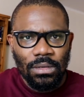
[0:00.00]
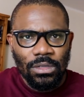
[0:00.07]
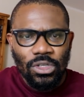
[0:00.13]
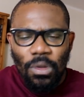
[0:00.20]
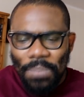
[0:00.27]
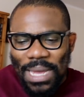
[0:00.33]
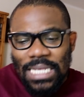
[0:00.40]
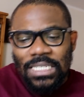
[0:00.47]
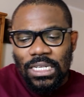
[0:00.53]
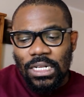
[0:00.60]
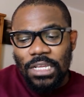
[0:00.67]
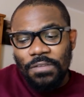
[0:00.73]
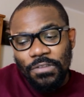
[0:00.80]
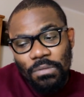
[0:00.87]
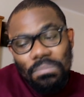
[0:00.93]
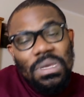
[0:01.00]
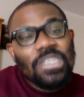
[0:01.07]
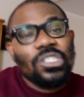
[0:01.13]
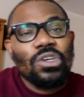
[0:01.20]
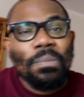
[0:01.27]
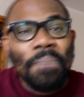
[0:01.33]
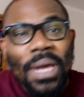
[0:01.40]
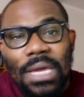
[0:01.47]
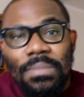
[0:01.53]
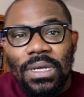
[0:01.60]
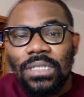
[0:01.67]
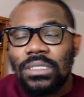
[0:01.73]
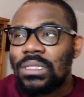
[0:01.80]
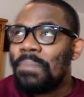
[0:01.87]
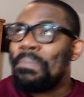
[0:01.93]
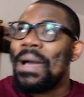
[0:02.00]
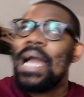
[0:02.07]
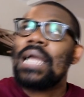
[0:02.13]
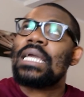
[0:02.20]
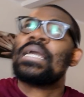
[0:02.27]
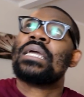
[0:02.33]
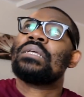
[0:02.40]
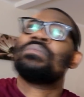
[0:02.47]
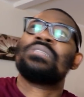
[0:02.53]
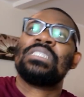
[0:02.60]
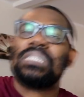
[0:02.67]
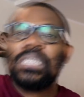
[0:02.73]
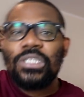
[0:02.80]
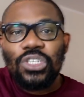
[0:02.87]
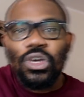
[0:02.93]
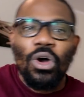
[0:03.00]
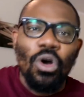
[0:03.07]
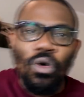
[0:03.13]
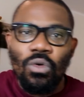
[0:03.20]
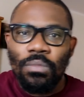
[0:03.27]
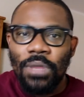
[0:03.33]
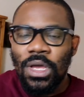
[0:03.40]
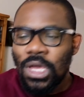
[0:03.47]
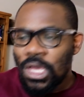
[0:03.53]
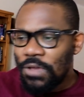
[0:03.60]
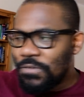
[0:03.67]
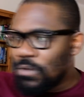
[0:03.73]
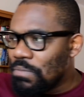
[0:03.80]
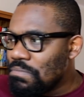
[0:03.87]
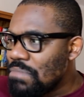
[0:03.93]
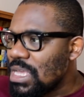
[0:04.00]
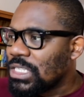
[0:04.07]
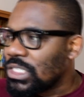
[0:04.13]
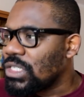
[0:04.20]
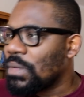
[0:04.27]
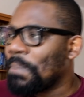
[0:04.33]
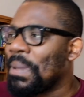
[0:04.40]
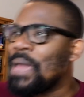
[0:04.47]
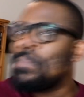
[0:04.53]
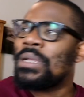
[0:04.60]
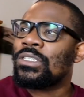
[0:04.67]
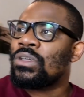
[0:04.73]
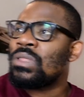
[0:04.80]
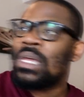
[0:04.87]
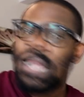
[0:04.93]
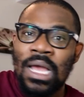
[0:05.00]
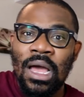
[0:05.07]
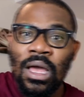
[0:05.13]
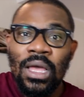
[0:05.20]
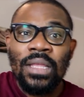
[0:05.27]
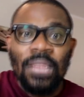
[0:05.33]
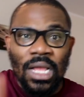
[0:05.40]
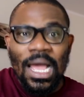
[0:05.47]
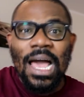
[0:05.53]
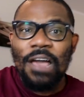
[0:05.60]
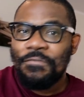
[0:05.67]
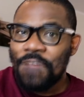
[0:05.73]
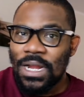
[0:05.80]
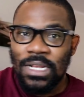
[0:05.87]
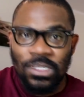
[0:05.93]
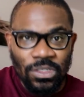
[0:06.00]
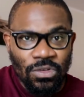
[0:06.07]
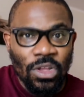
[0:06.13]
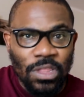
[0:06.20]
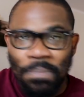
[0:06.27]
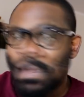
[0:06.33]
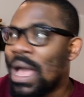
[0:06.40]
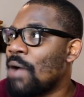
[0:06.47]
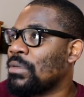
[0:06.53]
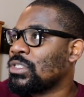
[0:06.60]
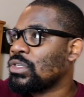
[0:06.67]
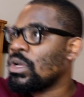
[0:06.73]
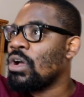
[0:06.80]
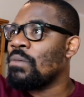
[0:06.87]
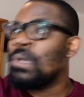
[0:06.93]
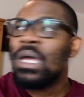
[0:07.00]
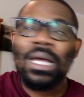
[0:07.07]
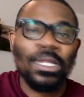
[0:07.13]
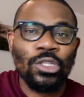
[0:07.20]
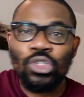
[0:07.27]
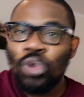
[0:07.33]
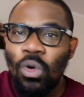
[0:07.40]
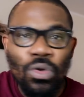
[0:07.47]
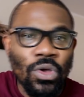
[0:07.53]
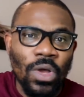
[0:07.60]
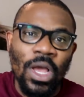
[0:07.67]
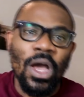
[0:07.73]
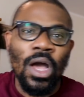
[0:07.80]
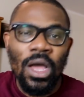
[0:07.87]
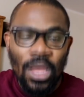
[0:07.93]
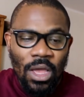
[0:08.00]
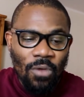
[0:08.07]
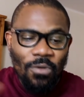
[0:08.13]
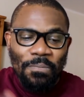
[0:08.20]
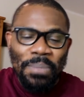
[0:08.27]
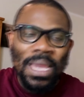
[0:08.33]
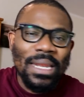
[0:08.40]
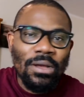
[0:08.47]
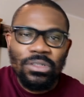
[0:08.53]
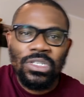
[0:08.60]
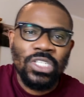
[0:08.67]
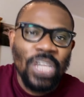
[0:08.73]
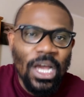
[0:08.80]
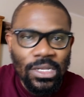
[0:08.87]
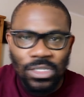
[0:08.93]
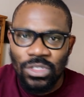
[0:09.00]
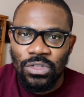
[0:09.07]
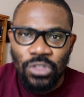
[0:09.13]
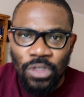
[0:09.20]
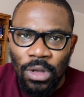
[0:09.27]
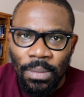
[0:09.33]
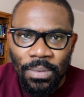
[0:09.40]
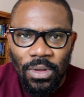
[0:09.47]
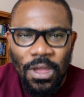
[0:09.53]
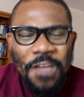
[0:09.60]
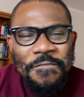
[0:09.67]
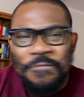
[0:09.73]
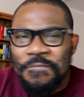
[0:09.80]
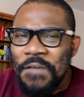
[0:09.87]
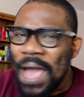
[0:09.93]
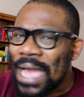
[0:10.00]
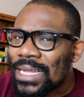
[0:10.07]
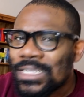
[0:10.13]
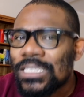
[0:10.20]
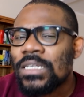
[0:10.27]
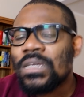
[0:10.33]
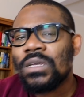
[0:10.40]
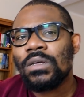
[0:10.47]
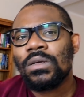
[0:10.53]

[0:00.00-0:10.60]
So basically, if you miss your payments, the bank can seize your home. If you miss your payment on the car finance has got the power to come and tow your car with penalty charges on top. Fact.